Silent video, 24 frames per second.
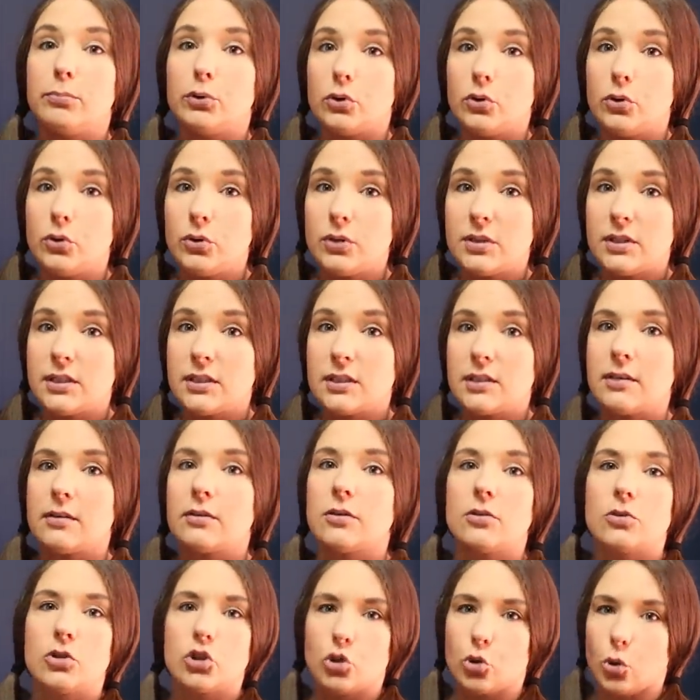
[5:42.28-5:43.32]
boots,
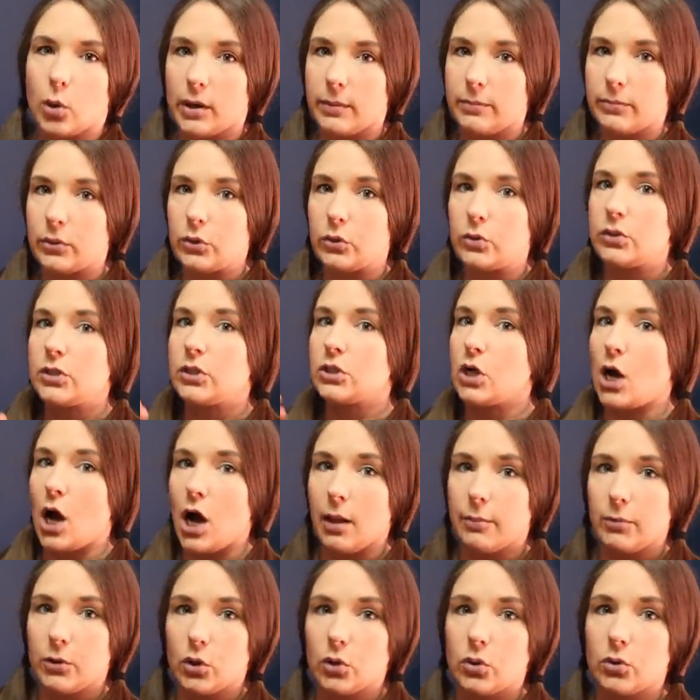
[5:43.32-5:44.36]
short boots,
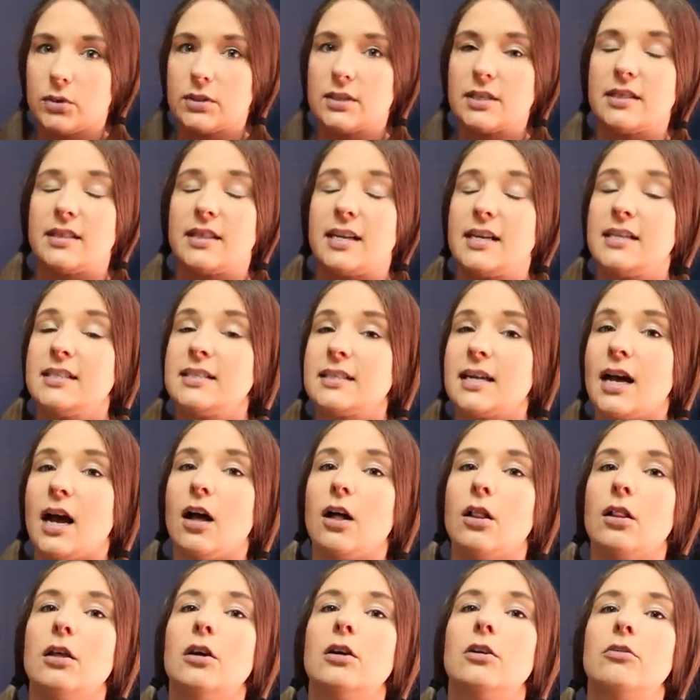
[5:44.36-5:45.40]
tall boots, they
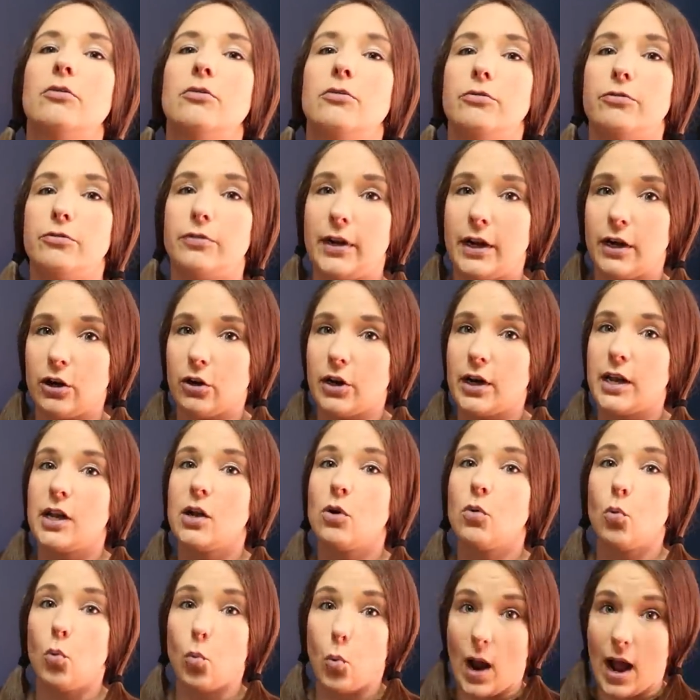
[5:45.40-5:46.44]
sell
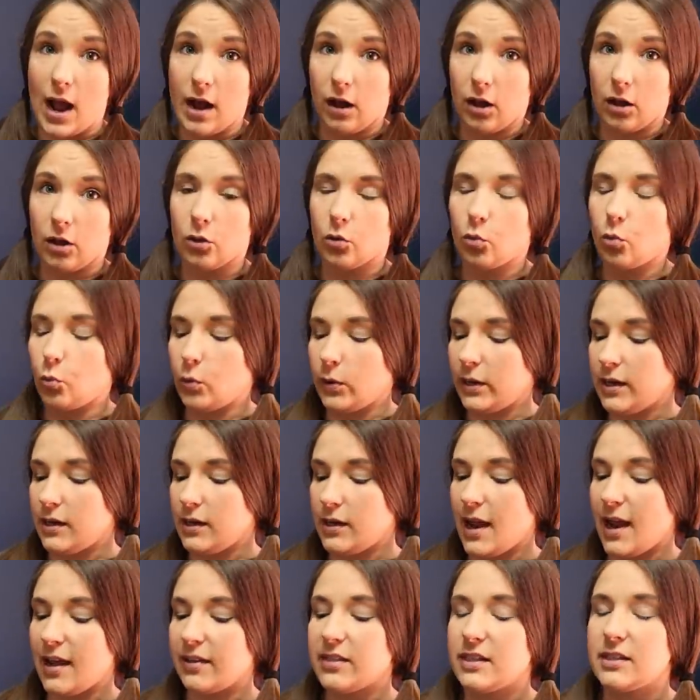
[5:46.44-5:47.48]
very well.
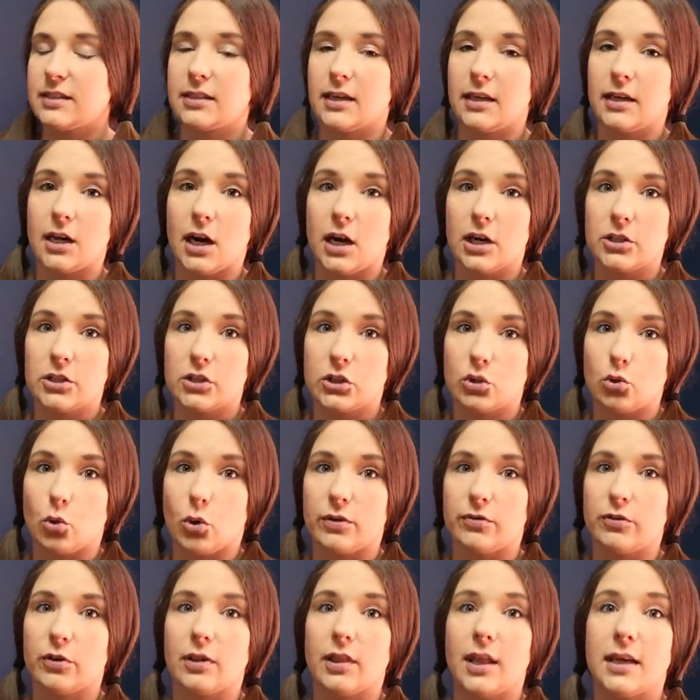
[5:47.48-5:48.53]
We had these in our
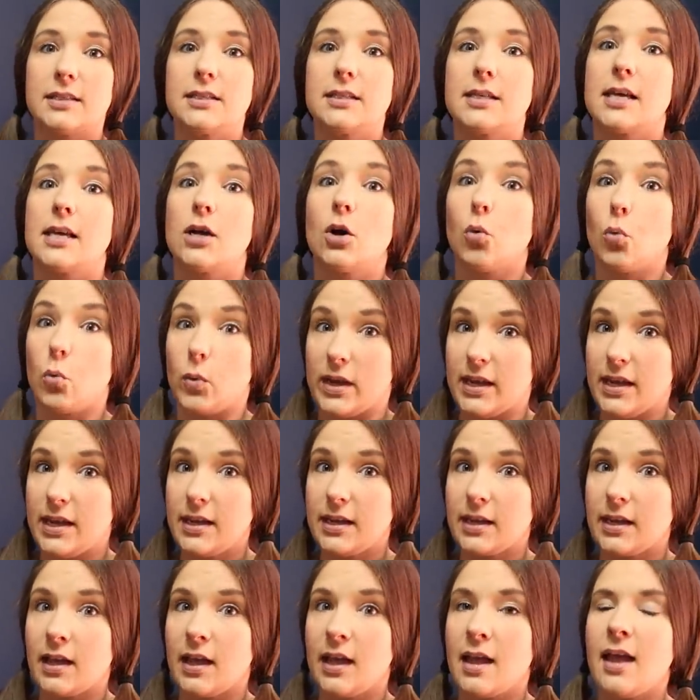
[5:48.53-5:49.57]
store for less than a
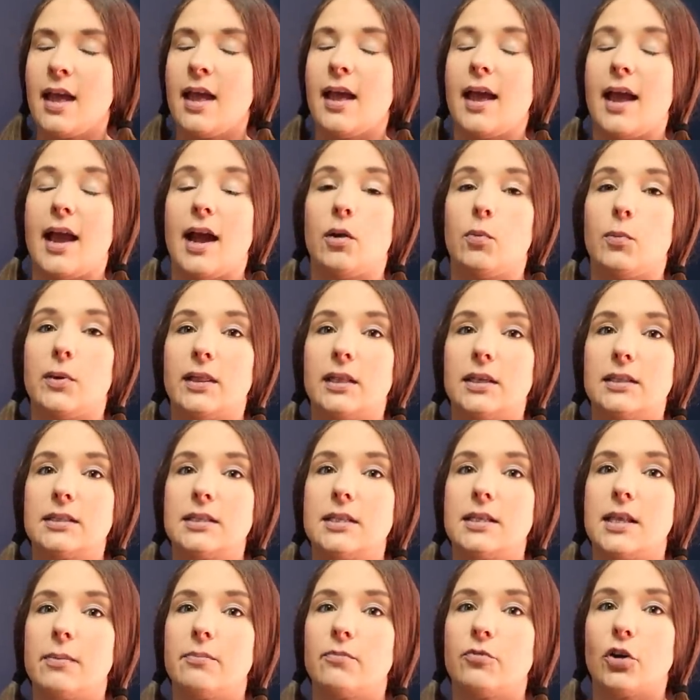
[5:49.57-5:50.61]
week and we
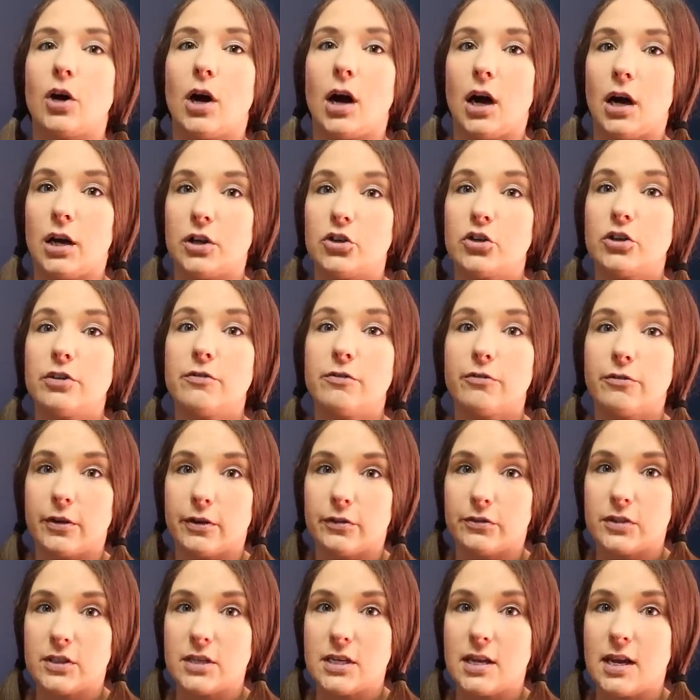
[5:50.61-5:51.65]
listed them for
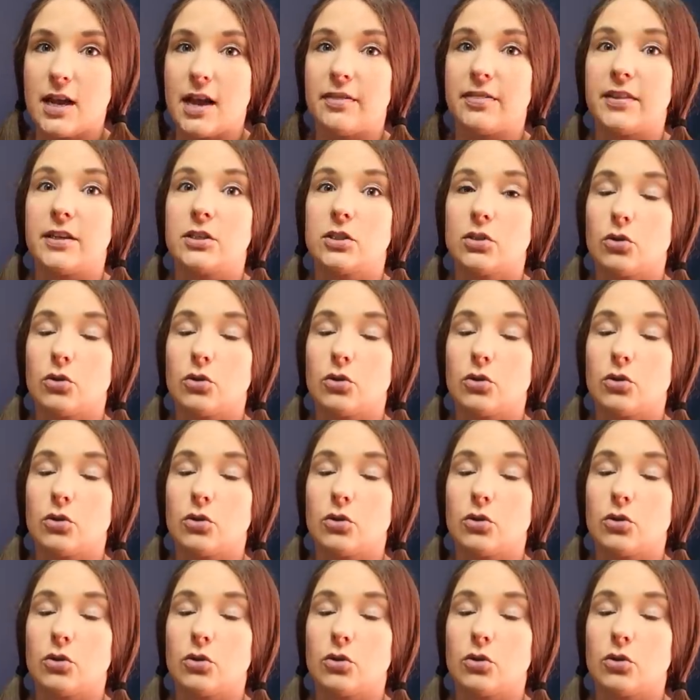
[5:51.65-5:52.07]
150. They